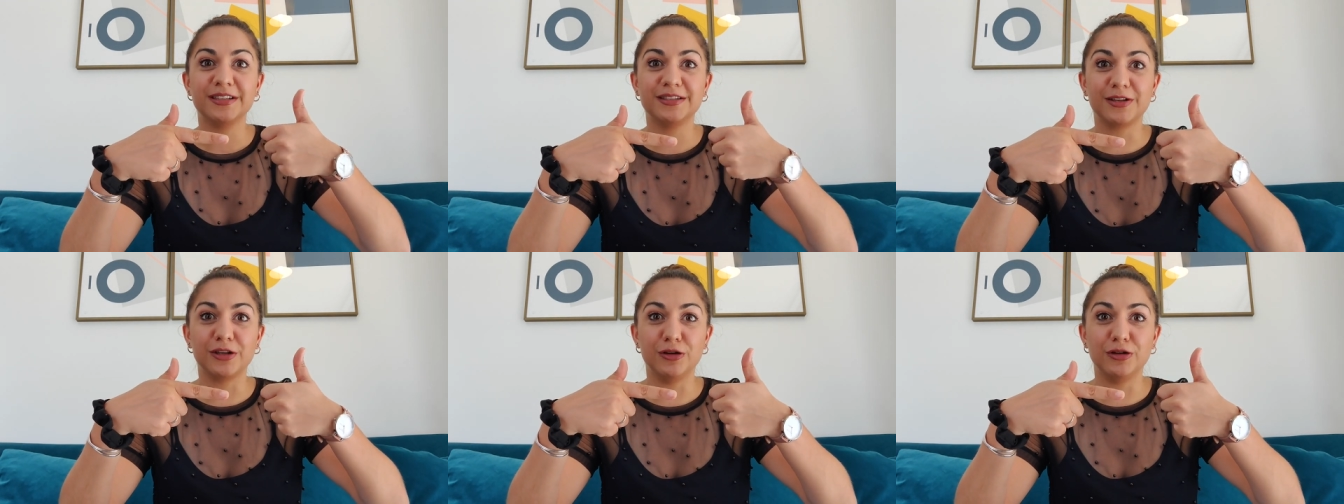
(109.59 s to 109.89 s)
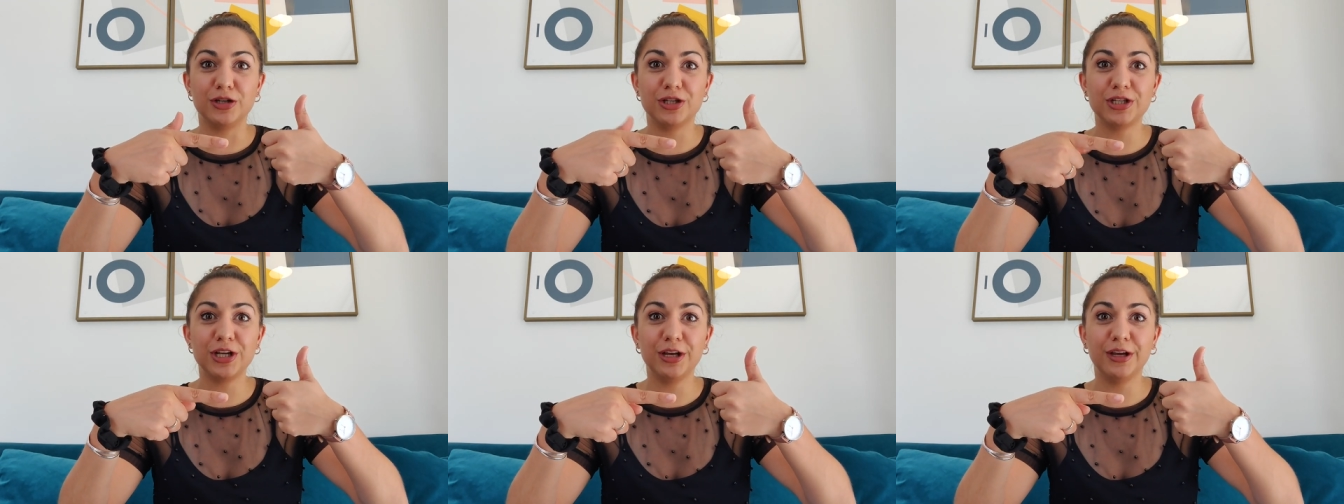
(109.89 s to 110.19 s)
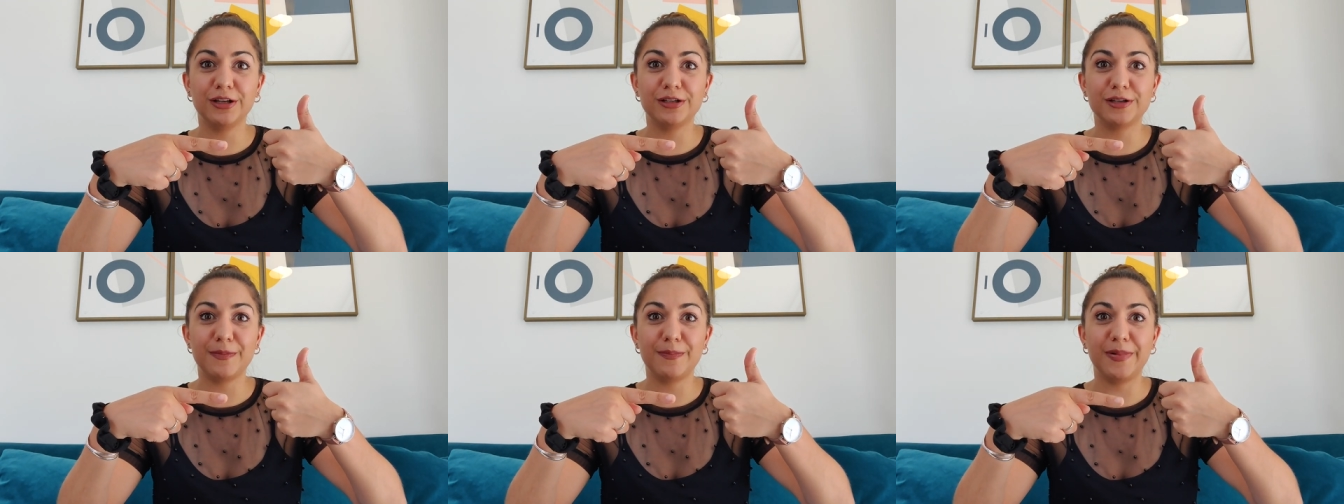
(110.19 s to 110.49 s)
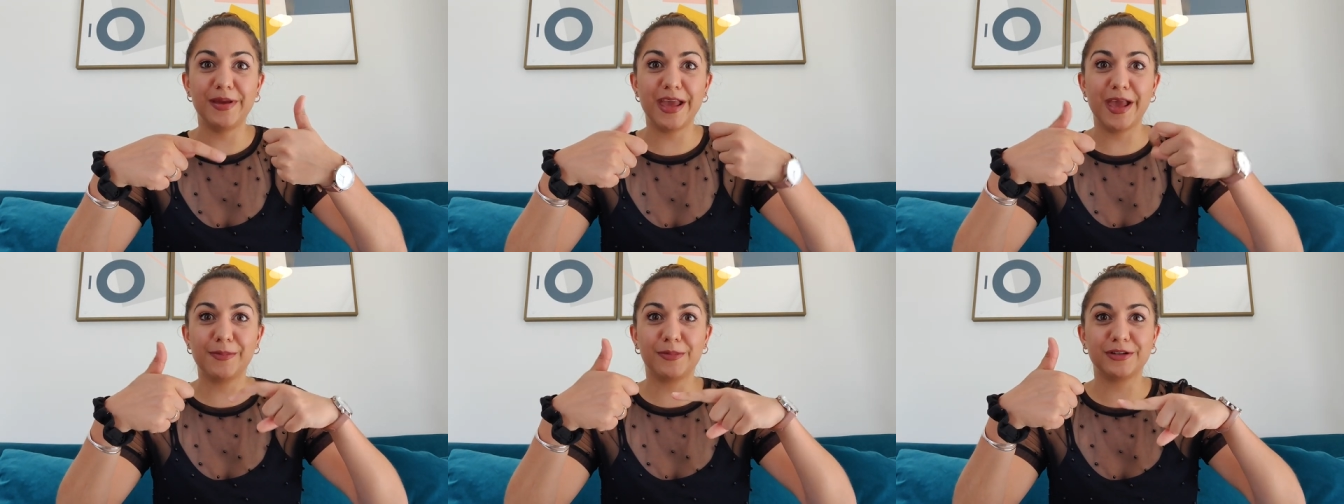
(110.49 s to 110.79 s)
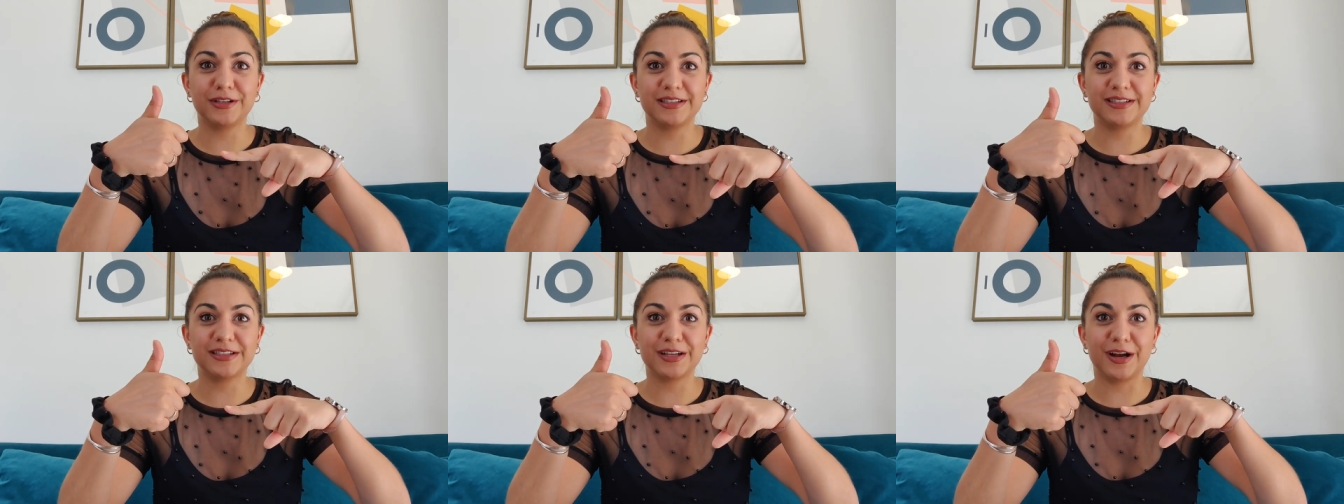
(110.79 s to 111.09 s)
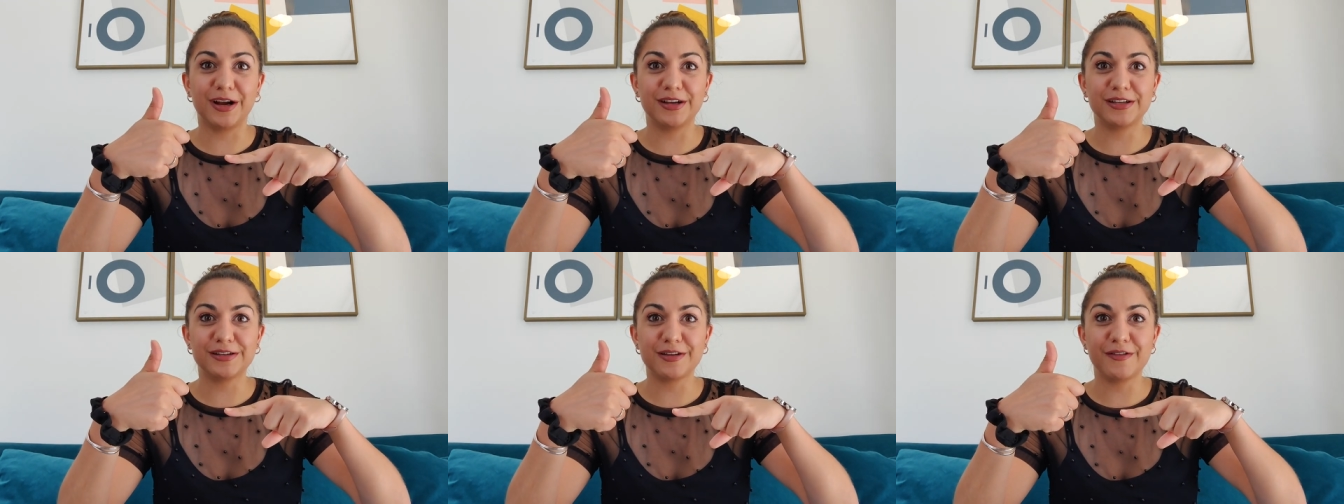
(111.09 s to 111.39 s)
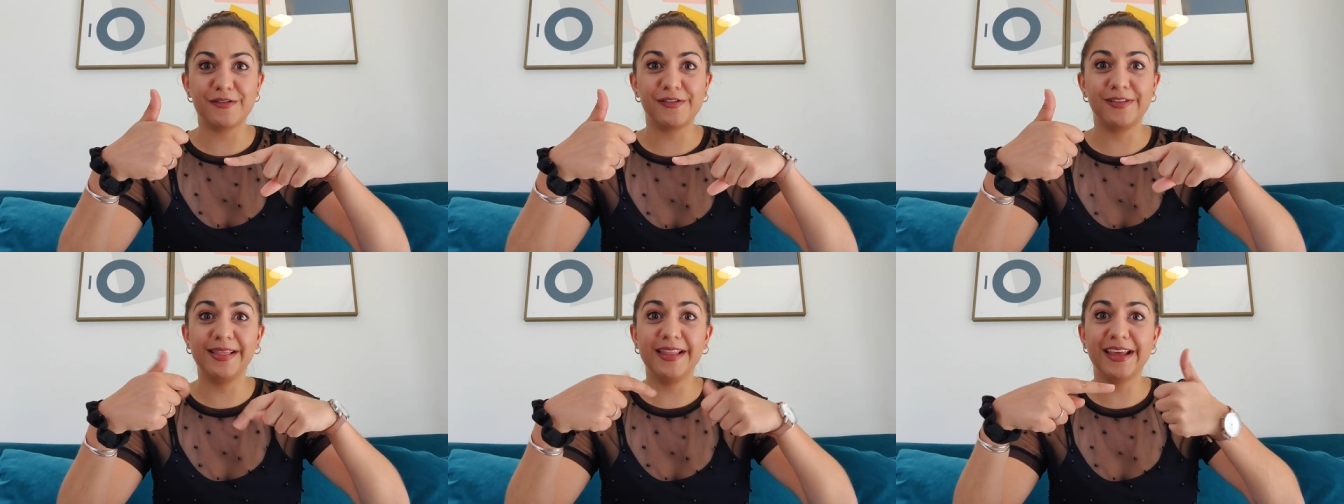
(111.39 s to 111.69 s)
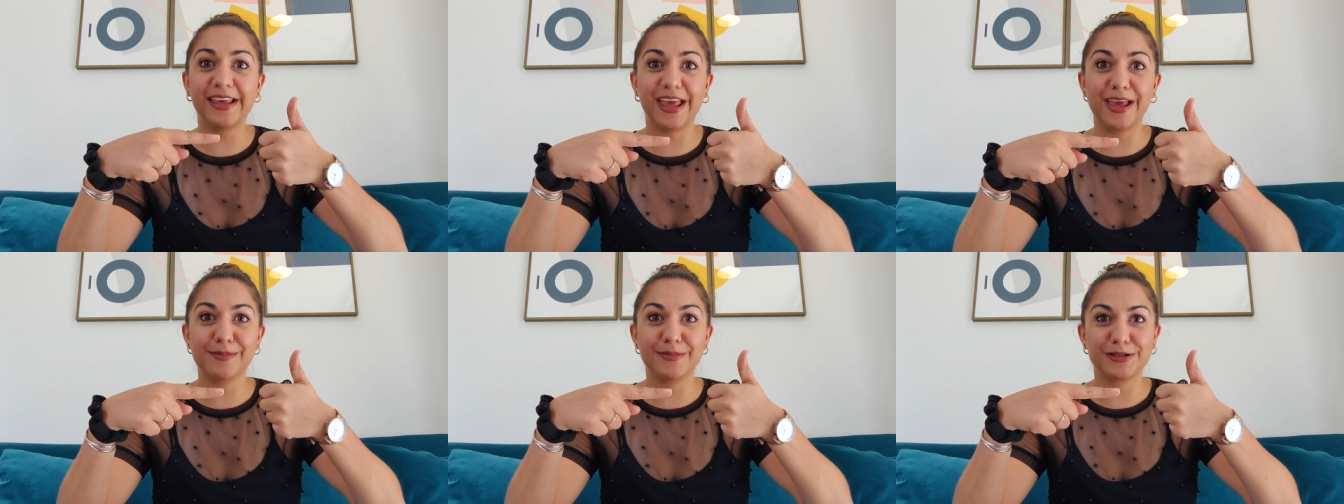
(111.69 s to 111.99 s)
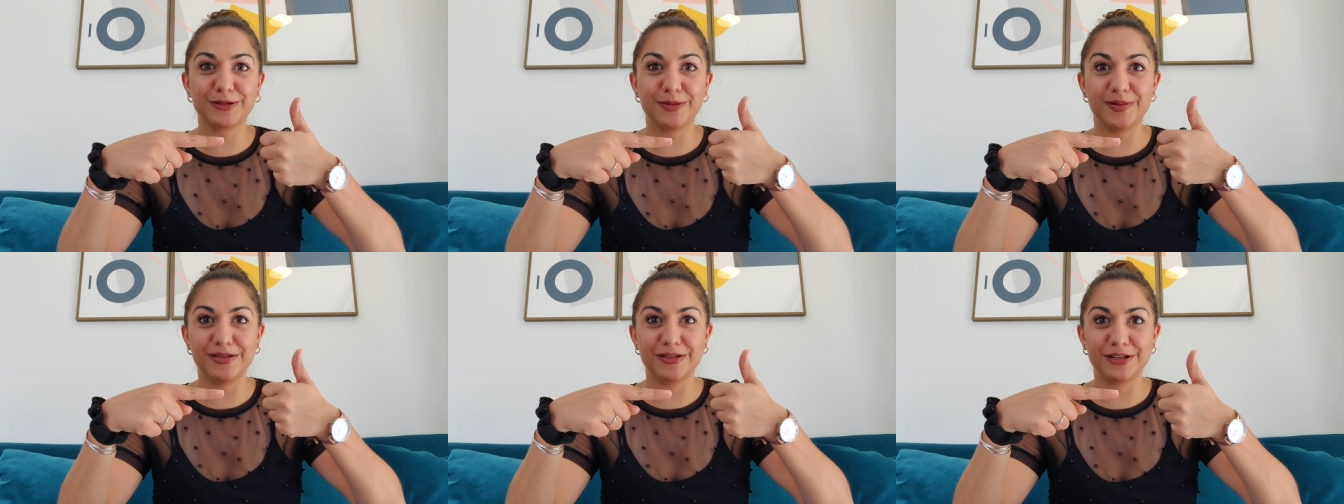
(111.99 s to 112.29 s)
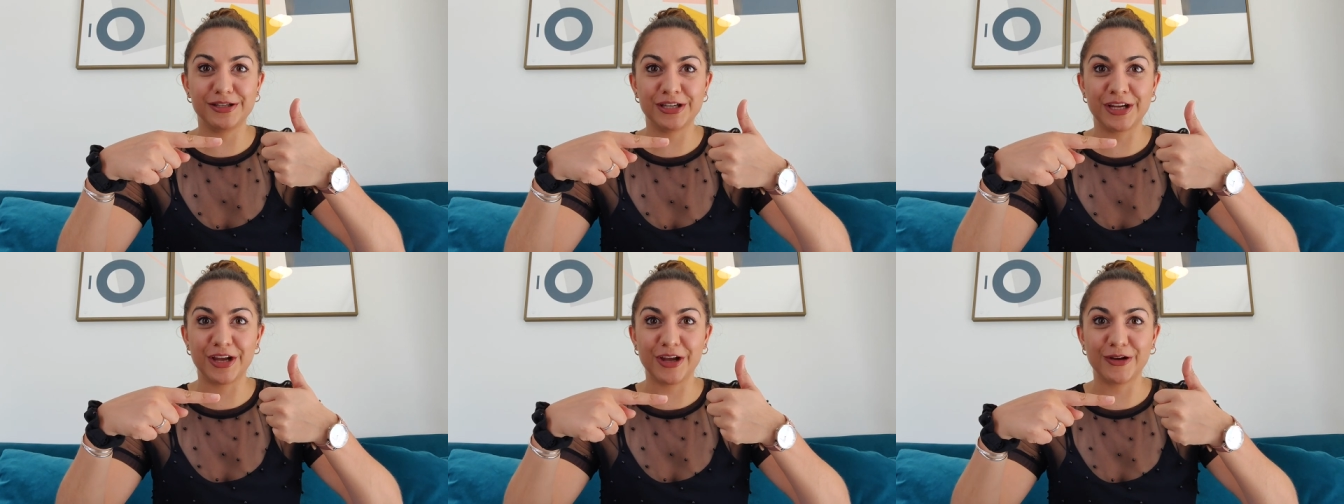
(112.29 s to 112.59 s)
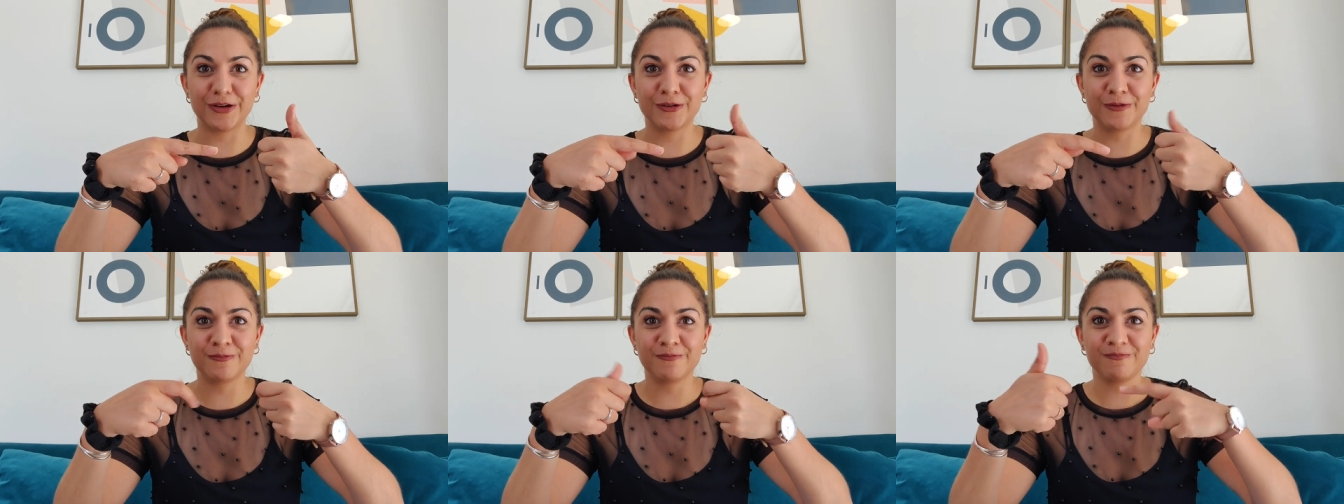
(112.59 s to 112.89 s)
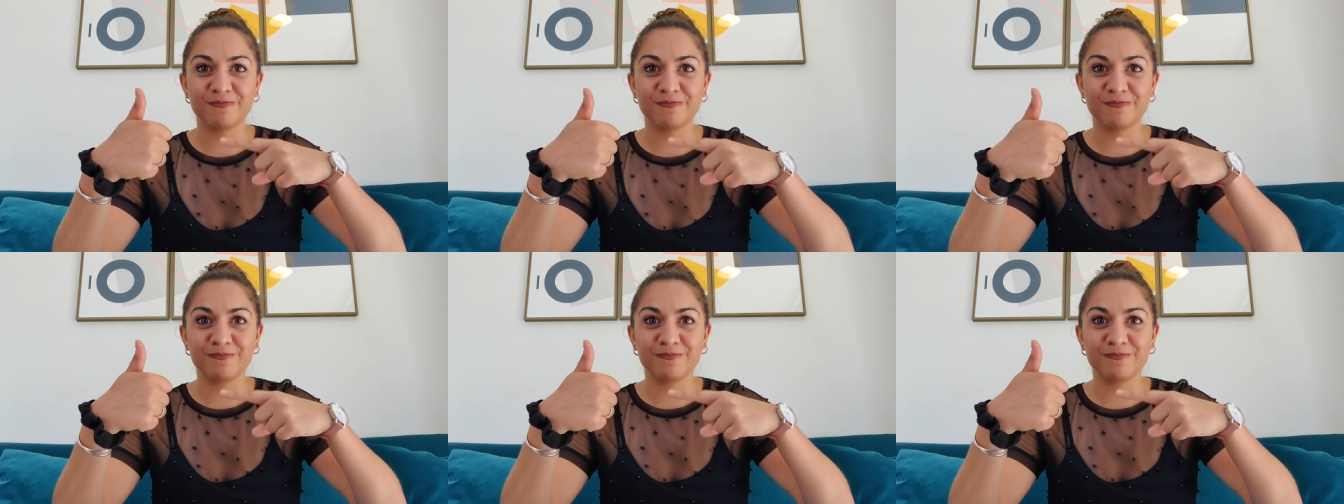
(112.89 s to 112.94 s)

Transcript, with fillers: So you should be able to start flicking between the two.